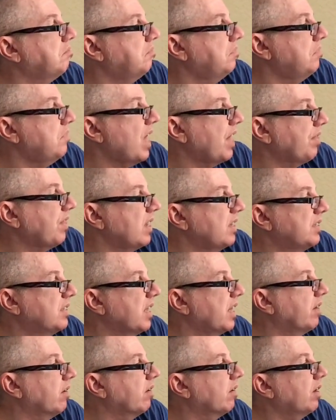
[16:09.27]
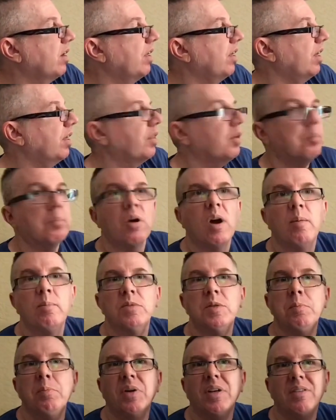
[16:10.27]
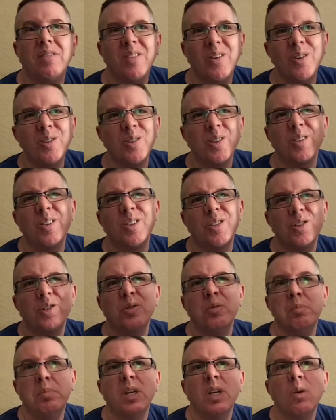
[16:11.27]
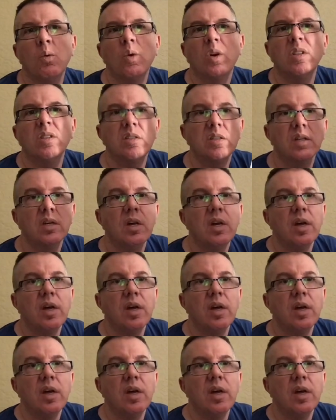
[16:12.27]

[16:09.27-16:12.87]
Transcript: that they say are other problems, but those are the two big ones